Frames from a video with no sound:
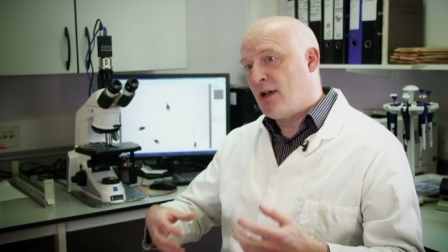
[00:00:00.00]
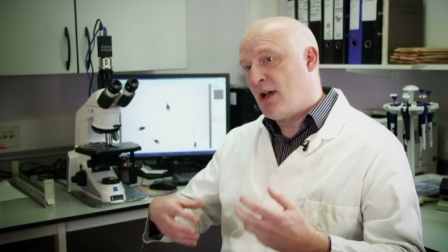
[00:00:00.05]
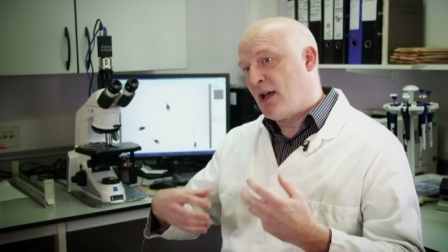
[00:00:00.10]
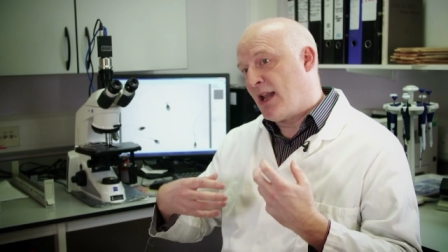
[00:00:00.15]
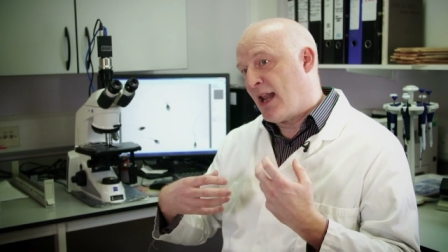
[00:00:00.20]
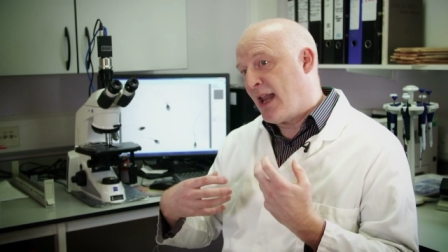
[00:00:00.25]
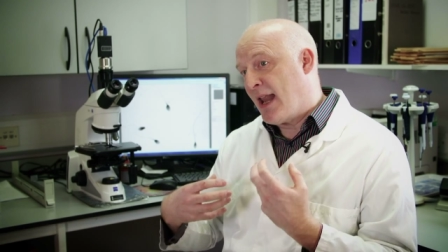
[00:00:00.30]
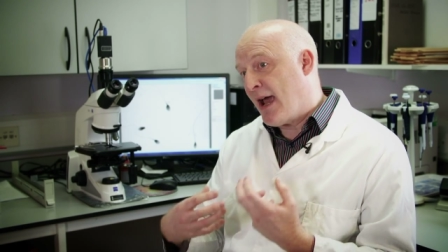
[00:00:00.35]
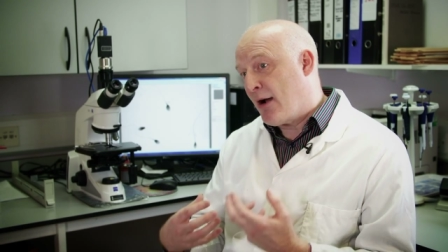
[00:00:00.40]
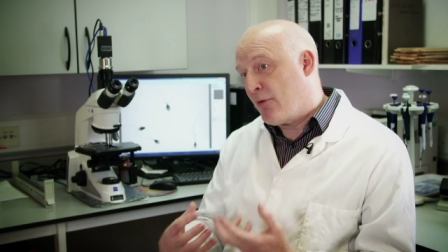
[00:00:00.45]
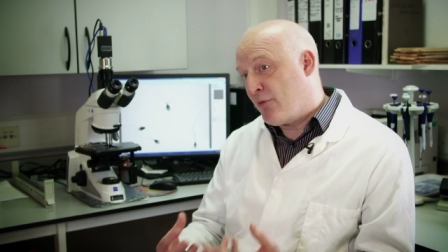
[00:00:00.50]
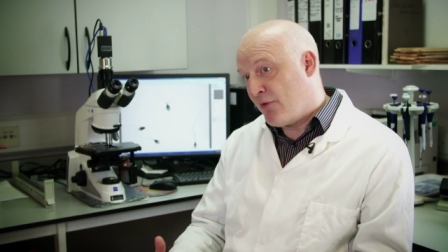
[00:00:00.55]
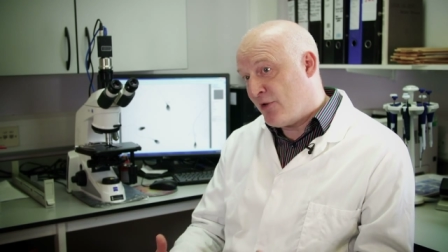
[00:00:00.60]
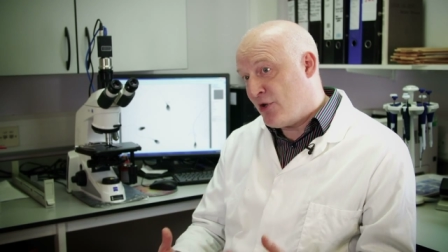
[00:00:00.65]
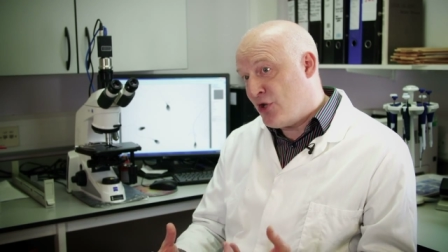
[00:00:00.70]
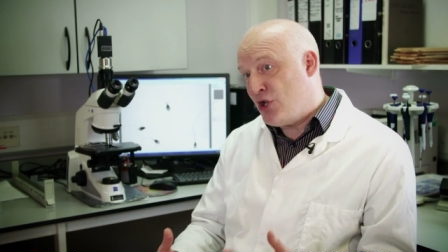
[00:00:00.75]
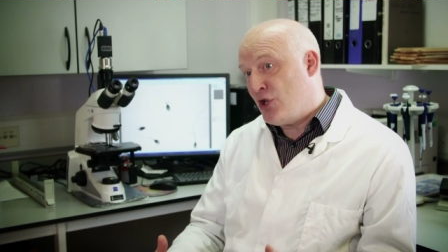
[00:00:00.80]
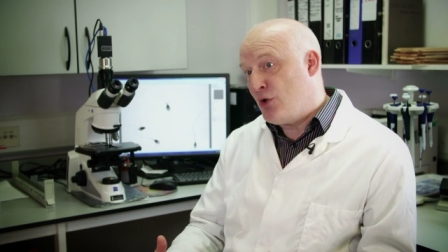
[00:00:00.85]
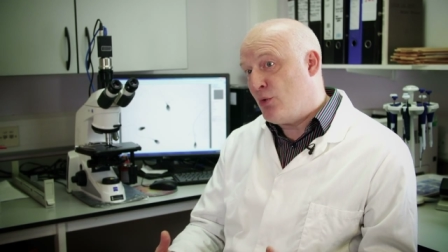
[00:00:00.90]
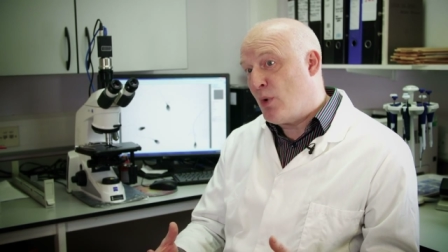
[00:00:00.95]
and allow for
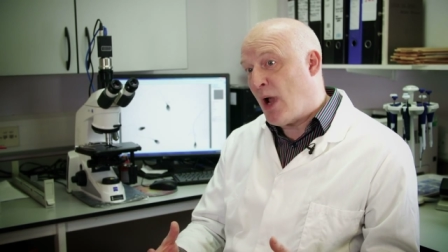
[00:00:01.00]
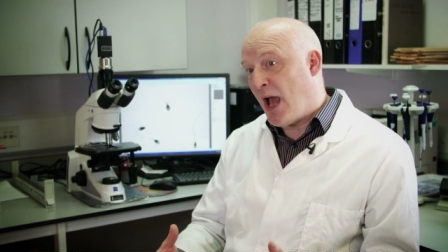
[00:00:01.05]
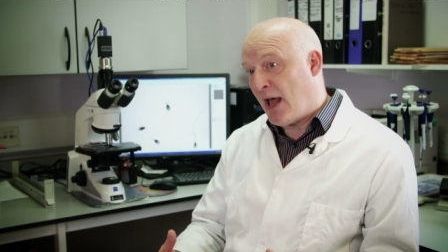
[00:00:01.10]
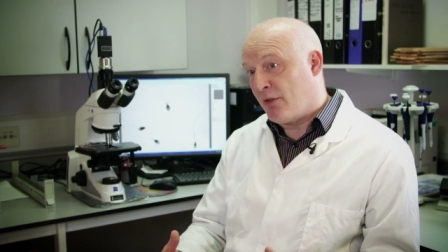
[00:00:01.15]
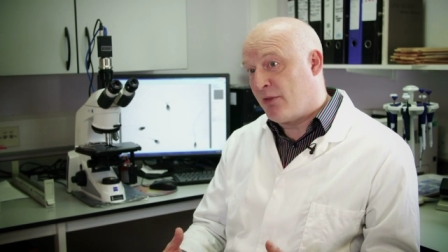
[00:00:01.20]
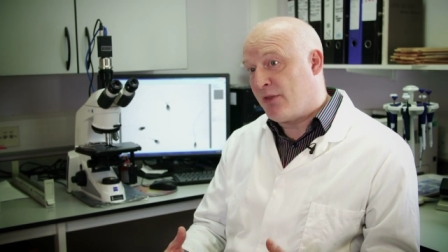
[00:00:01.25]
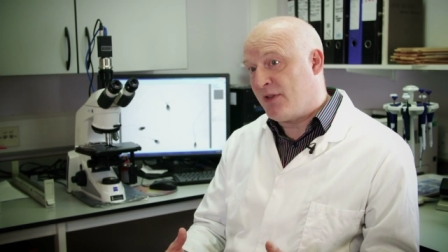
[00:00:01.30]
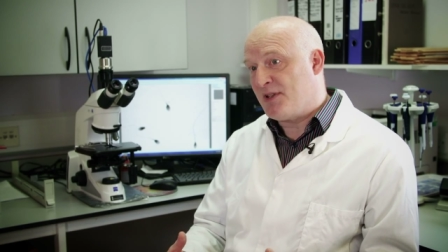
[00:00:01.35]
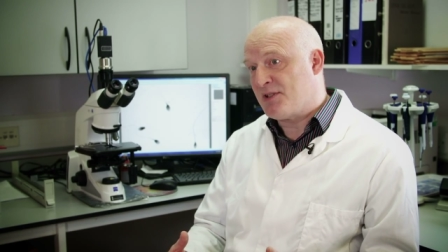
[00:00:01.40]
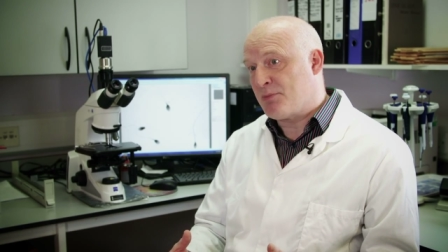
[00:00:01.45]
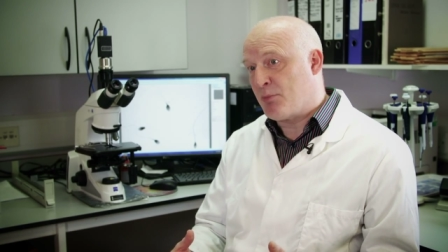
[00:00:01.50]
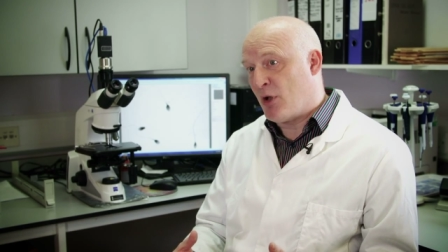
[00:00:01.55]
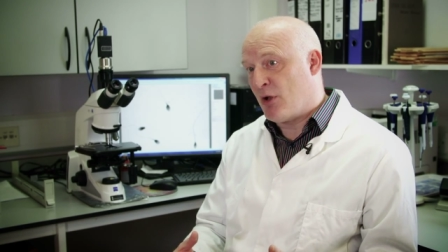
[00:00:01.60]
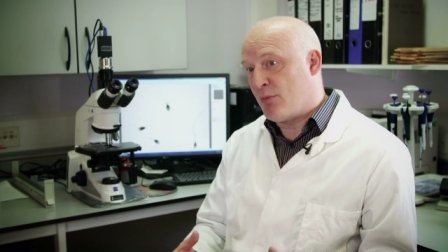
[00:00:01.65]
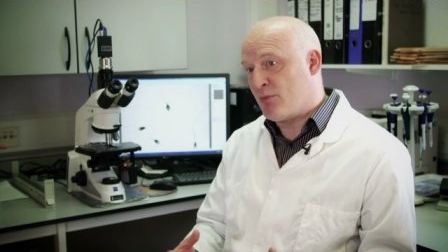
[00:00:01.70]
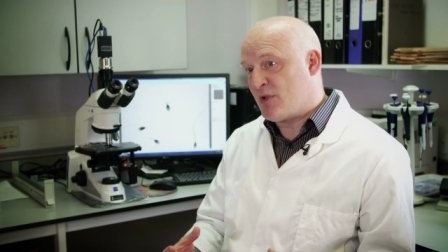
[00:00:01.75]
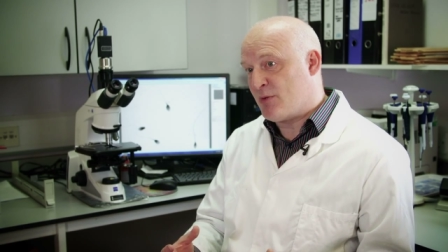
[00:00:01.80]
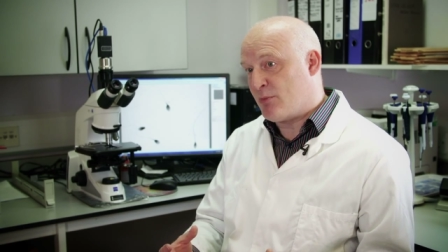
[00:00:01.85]
new healthy sperm